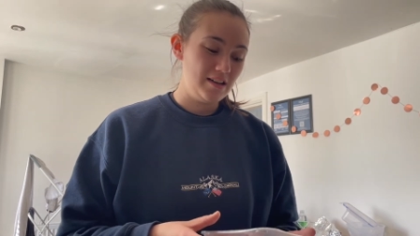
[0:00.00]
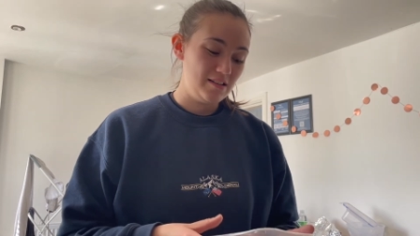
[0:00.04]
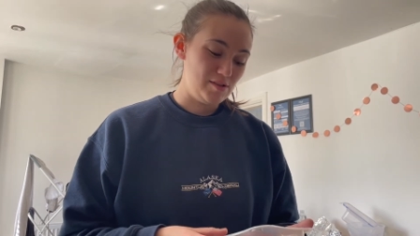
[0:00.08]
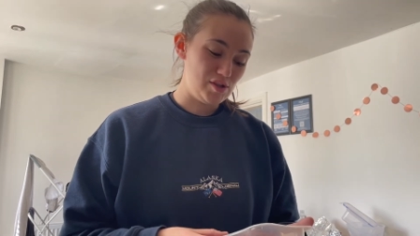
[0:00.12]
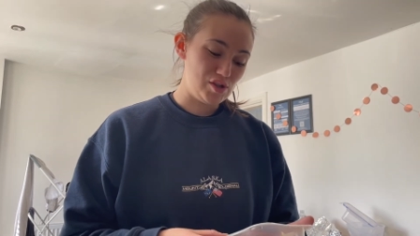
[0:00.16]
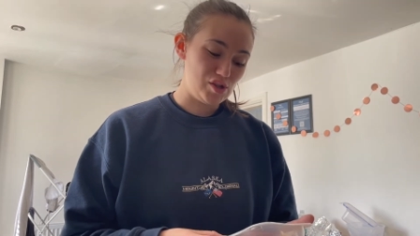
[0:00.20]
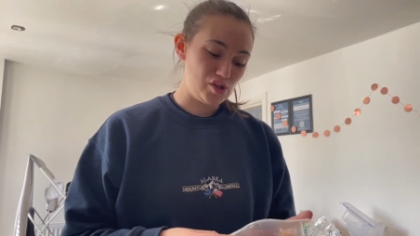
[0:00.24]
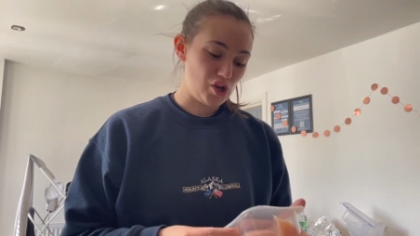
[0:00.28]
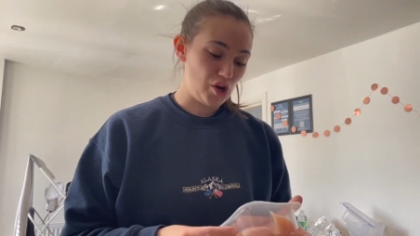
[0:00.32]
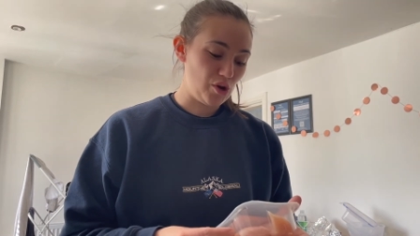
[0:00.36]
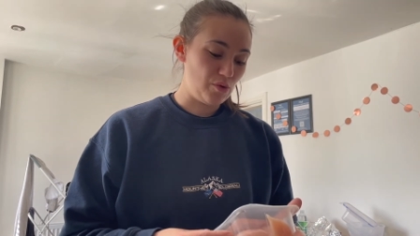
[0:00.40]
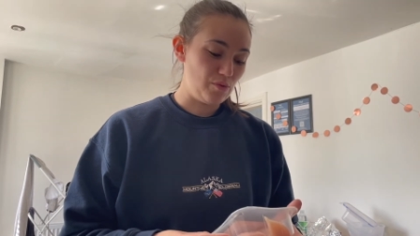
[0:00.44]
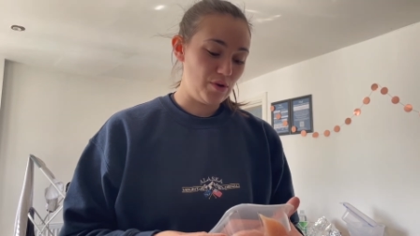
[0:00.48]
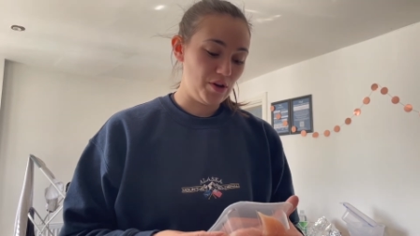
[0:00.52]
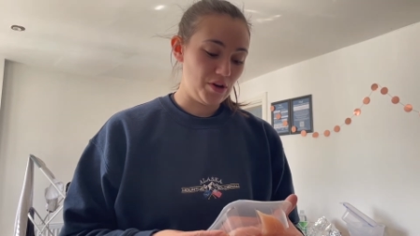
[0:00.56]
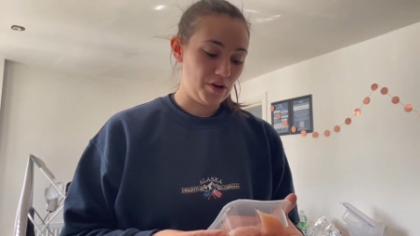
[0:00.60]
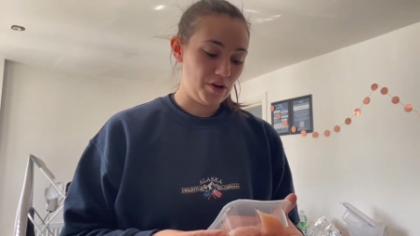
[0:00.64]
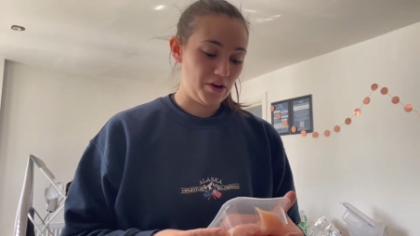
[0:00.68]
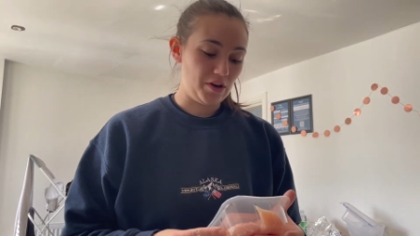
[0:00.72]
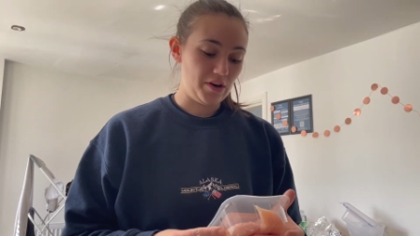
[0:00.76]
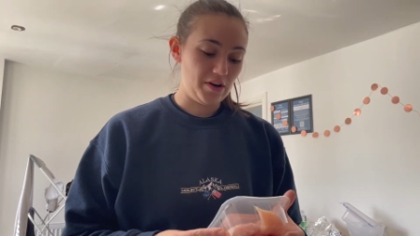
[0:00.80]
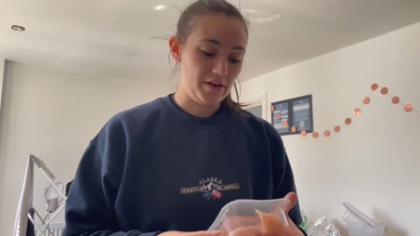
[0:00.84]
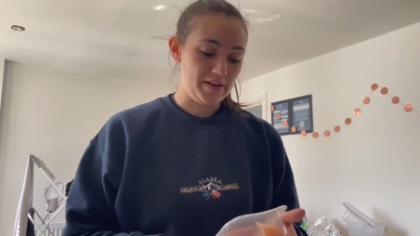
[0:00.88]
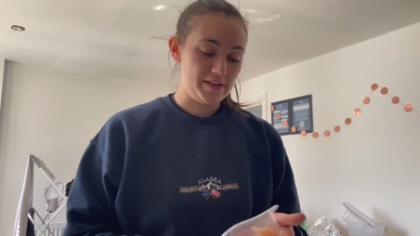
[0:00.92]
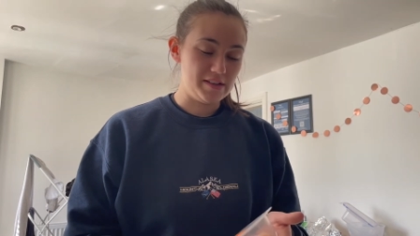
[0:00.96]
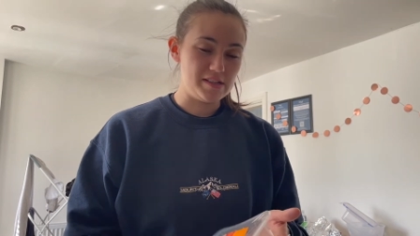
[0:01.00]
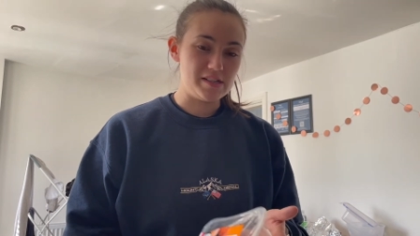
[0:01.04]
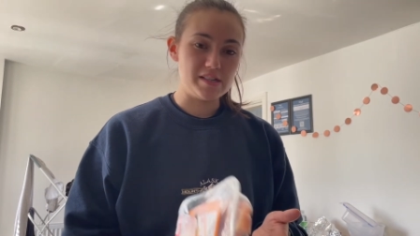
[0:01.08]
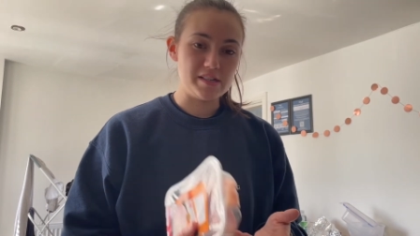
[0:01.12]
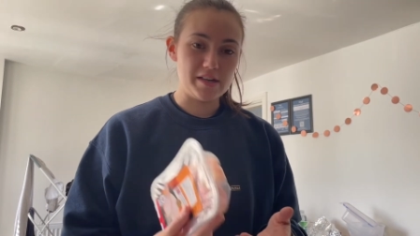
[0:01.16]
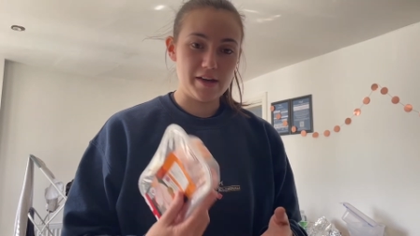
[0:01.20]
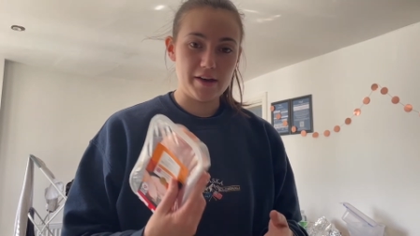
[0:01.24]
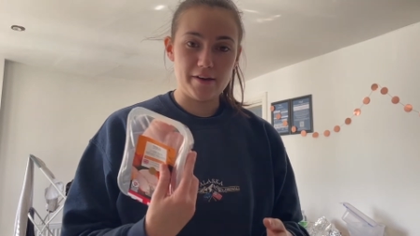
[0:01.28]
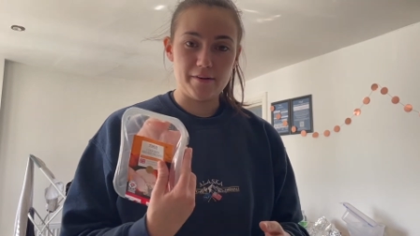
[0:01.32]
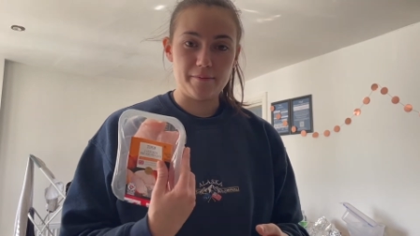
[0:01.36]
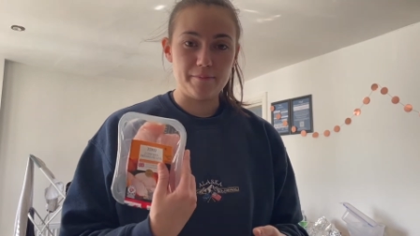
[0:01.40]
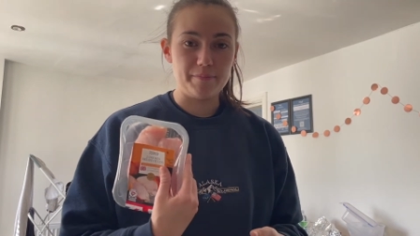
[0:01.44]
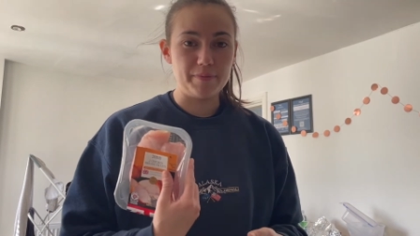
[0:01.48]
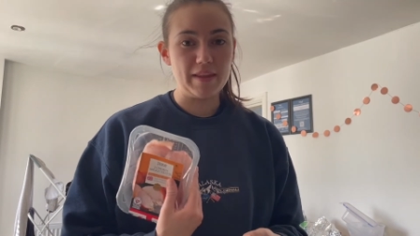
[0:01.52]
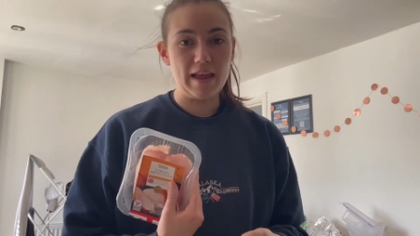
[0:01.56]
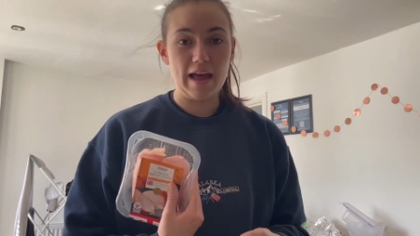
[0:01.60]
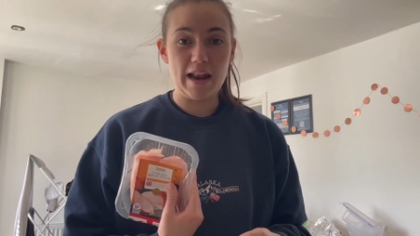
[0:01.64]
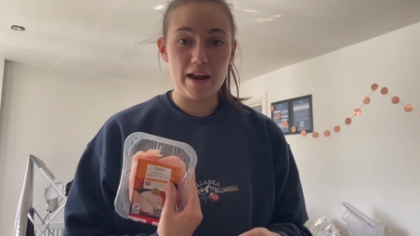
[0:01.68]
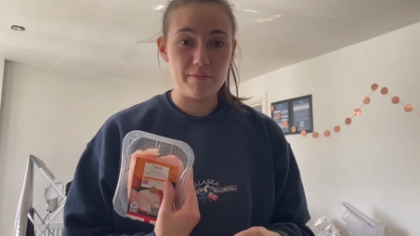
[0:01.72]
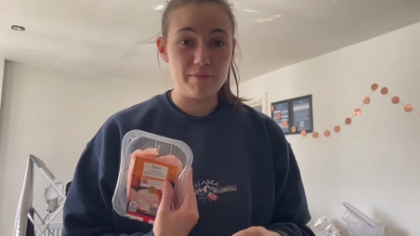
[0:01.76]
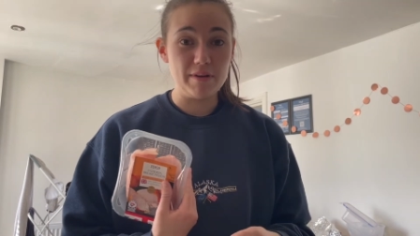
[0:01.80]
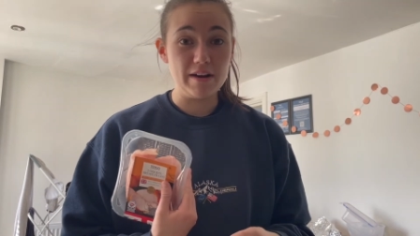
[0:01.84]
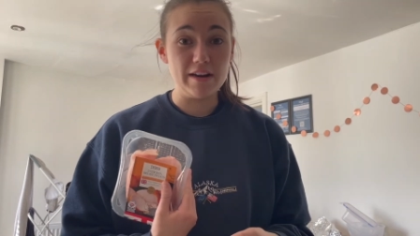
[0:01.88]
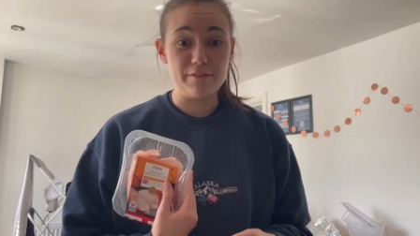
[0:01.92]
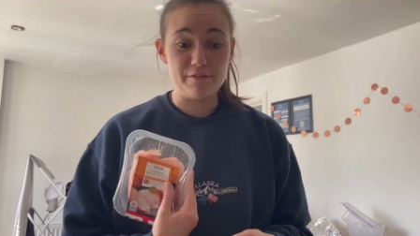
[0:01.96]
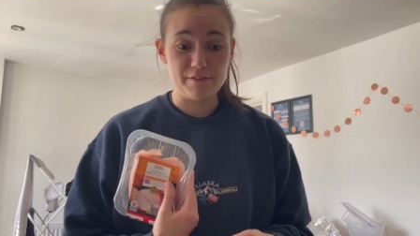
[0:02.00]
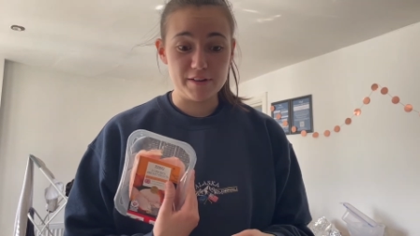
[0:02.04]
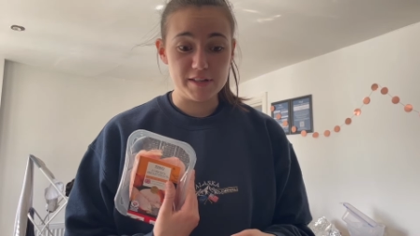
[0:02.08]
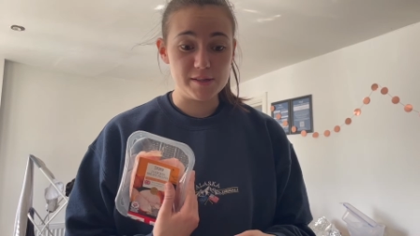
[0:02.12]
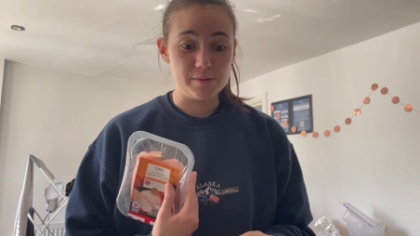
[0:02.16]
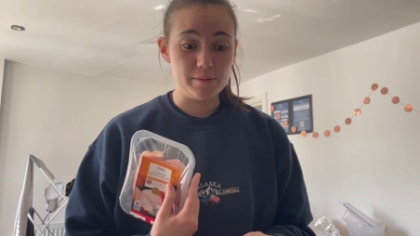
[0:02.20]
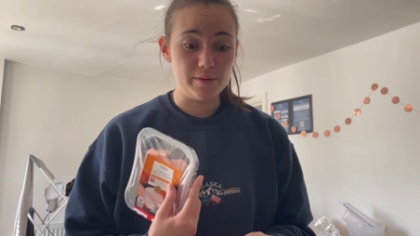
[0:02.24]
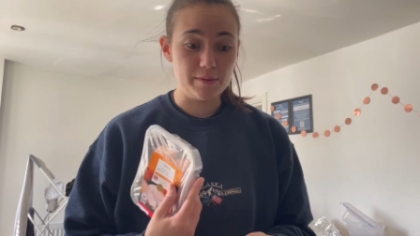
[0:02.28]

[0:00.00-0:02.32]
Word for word: just don't look nice so and I'm really fussy